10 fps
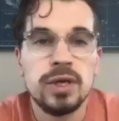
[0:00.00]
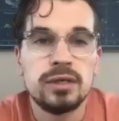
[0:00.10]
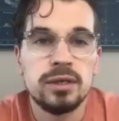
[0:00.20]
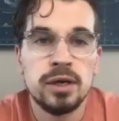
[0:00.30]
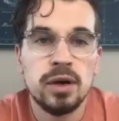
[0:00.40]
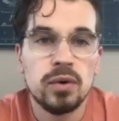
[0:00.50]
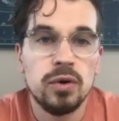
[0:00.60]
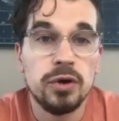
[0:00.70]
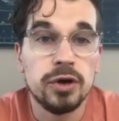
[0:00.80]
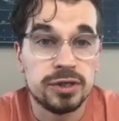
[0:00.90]
to know
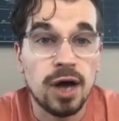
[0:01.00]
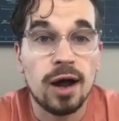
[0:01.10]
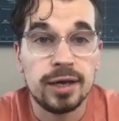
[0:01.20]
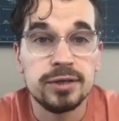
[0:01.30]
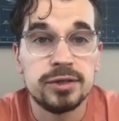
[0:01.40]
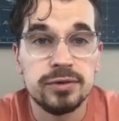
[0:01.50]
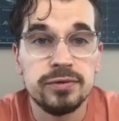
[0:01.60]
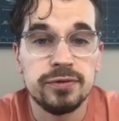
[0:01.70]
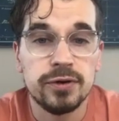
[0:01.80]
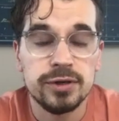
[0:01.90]
who you're talking to
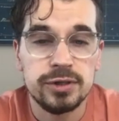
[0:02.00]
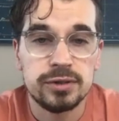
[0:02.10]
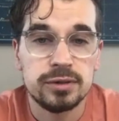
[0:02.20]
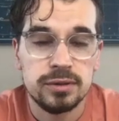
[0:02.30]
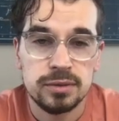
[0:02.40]
first.